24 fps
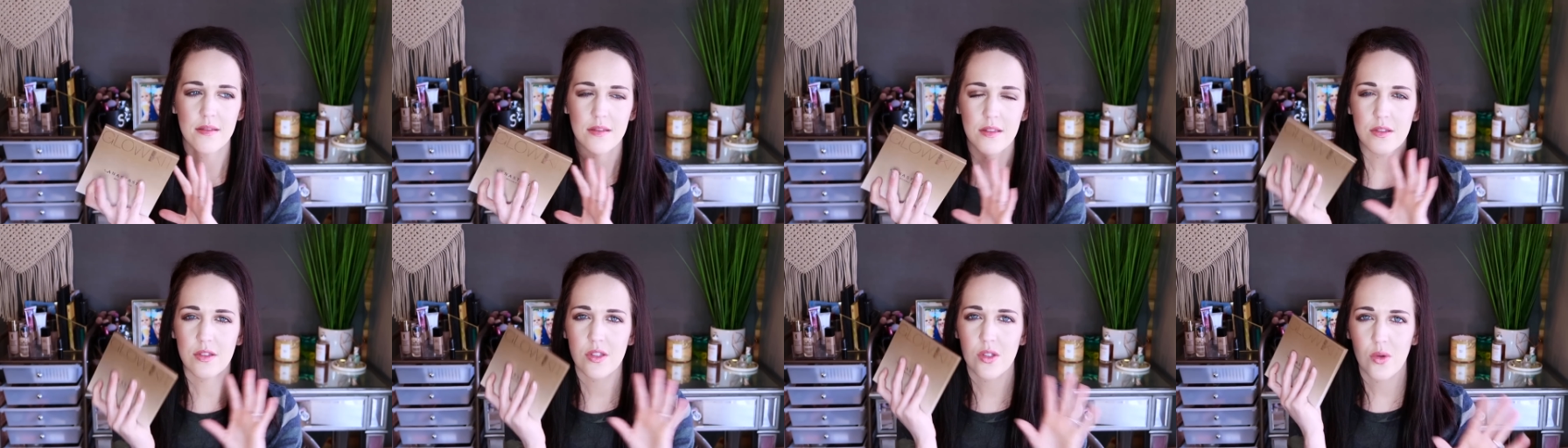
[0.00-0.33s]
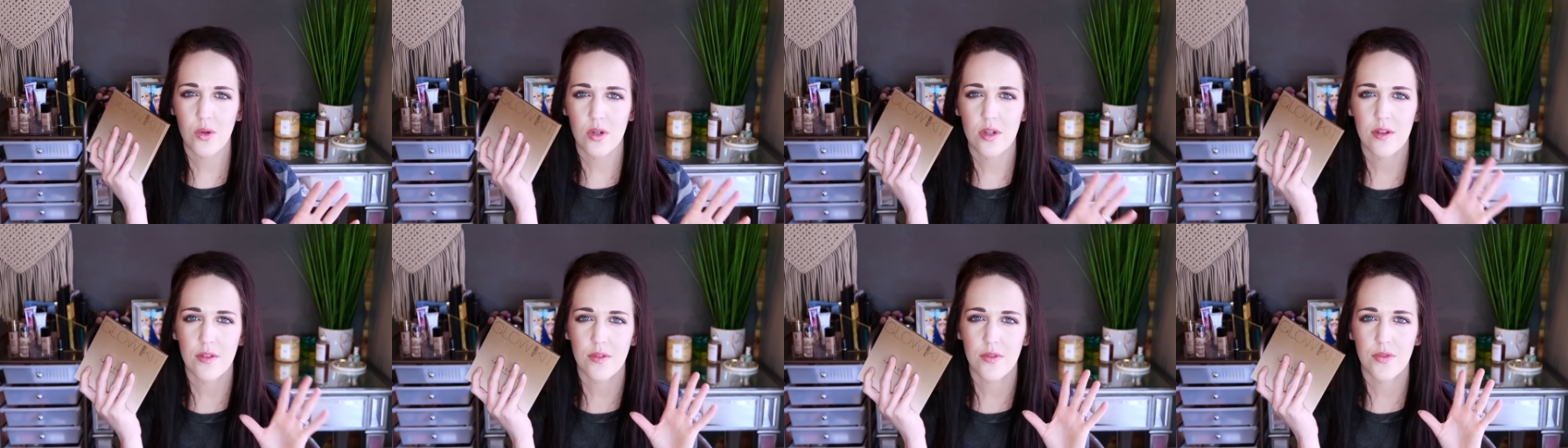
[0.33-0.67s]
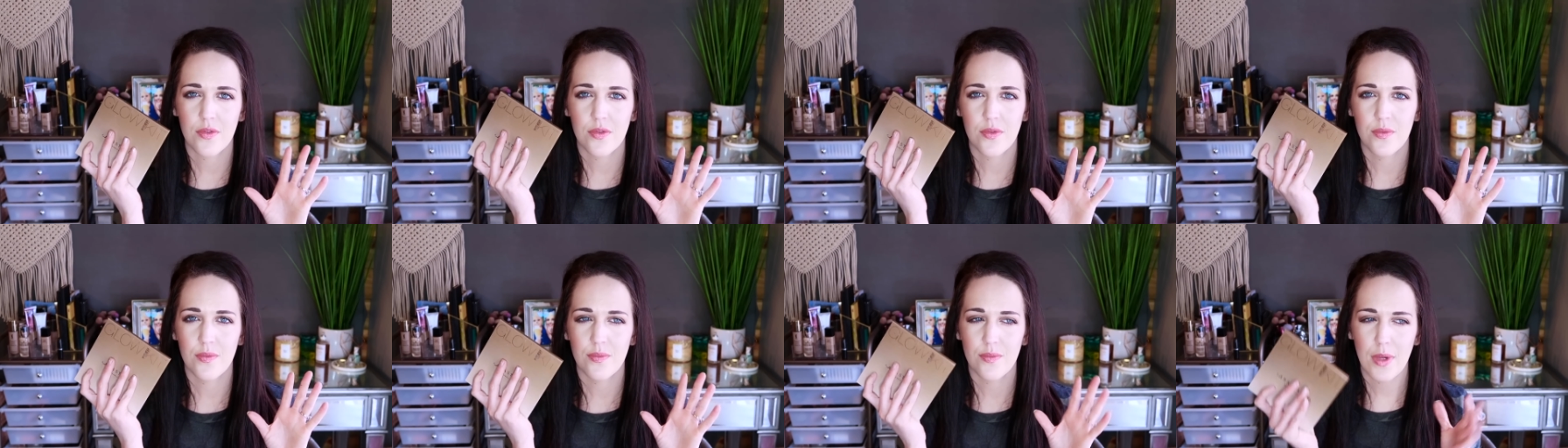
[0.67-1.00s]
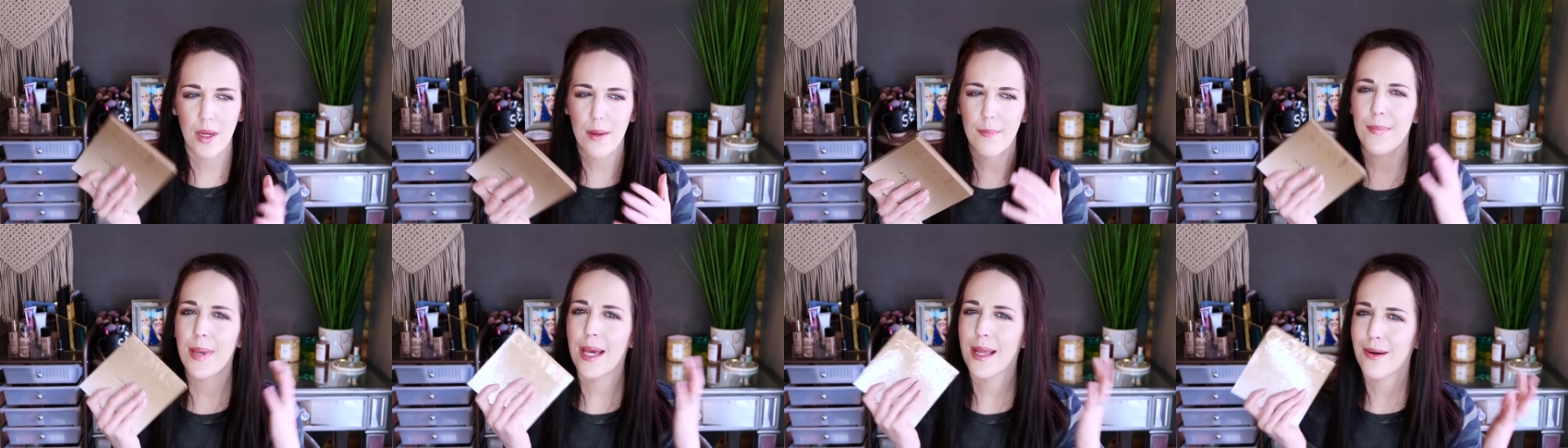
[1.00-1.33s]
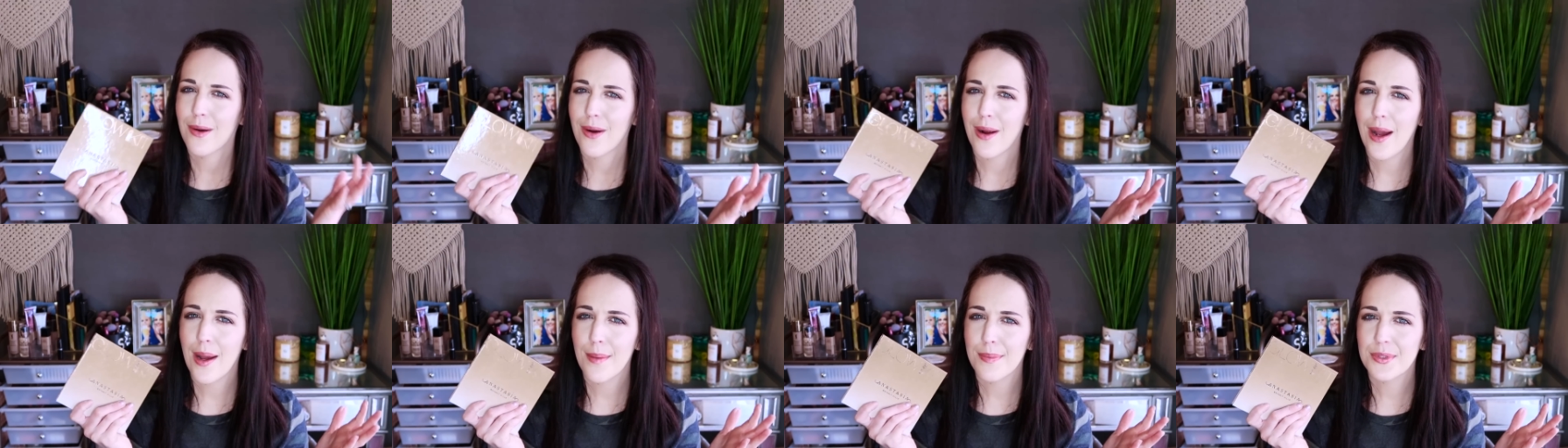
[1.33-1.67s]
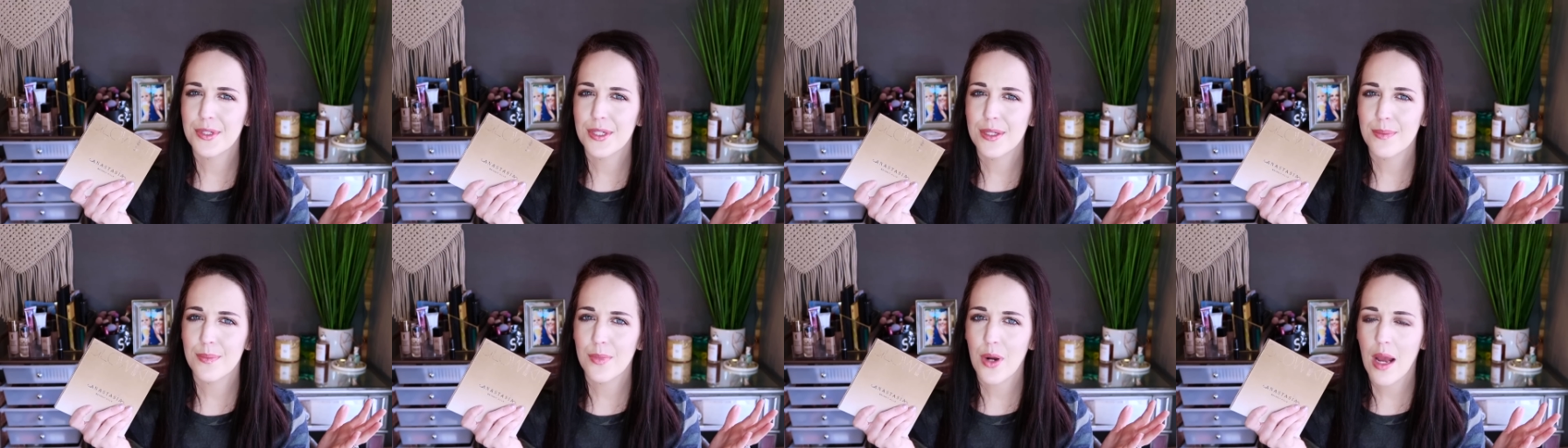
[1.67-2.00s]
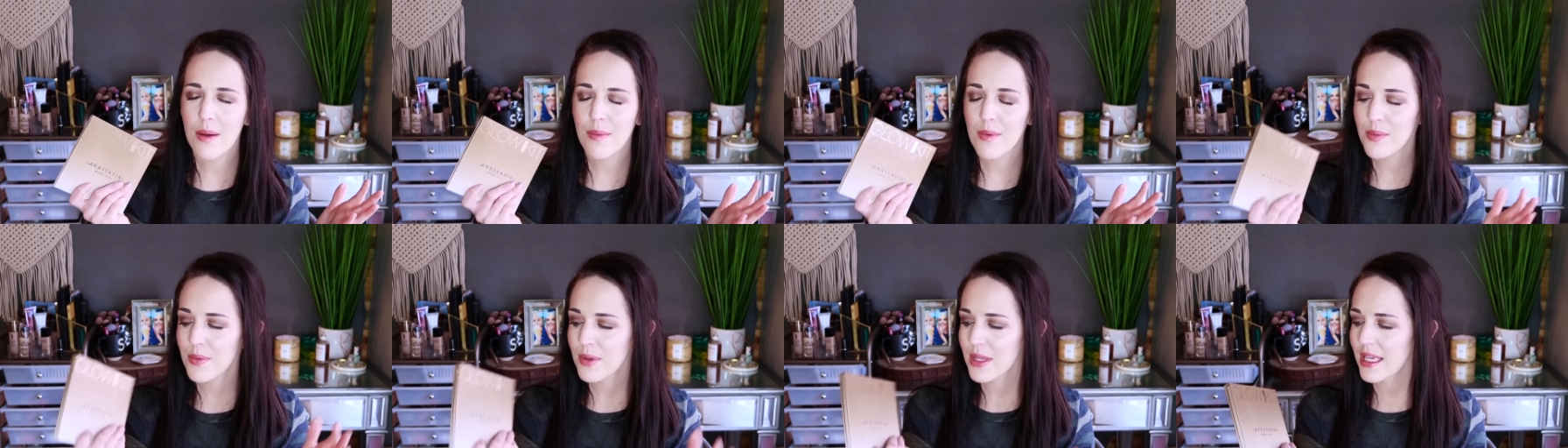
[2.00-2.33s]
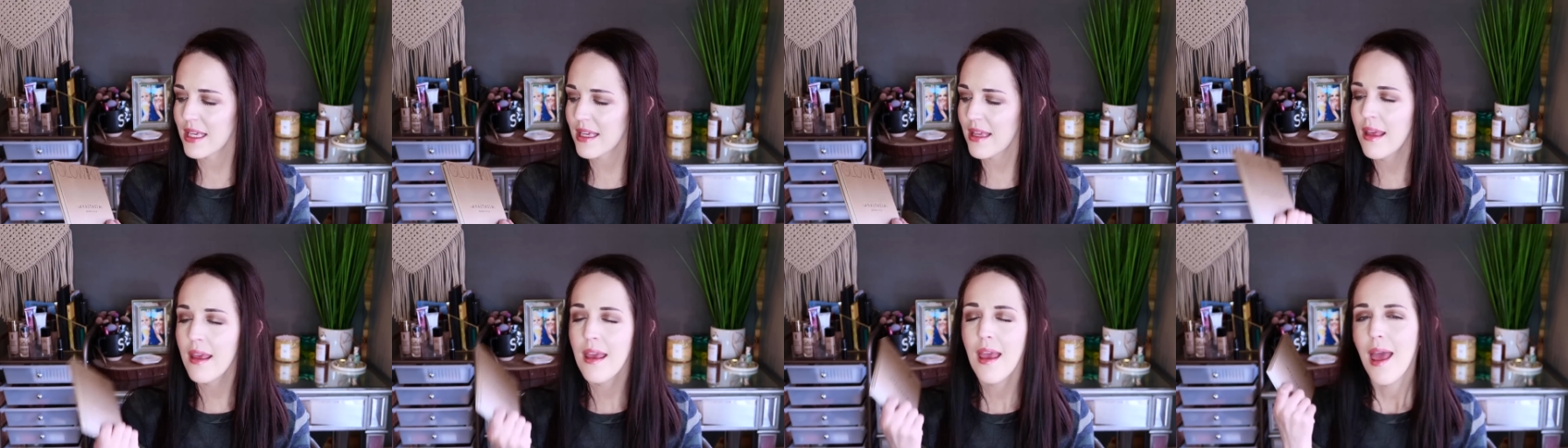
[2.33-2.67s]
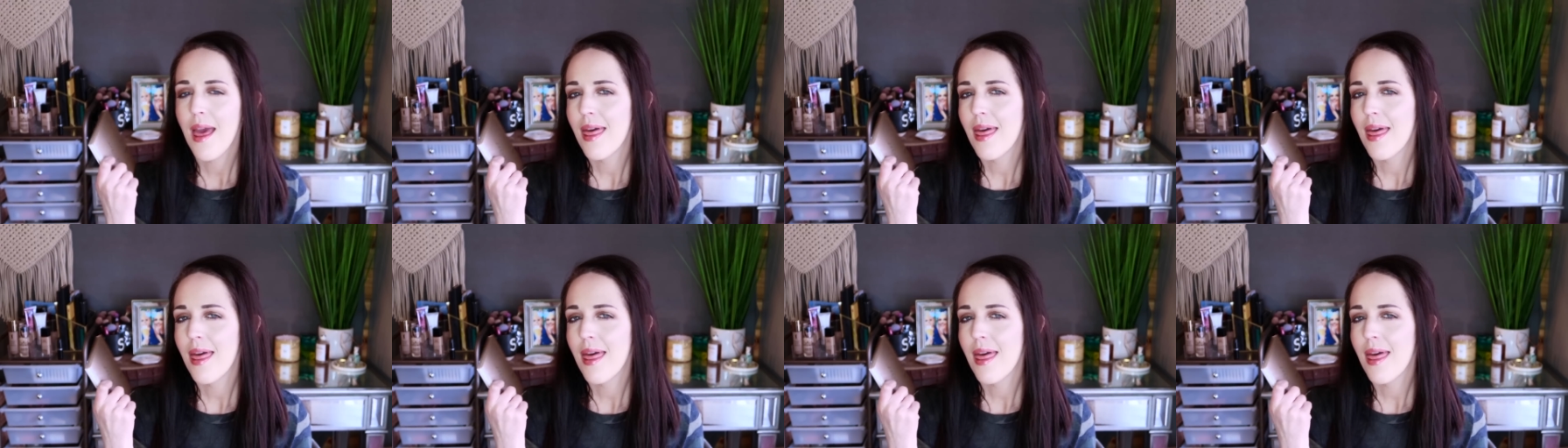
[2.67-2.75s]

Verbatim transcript: sort of a better option probably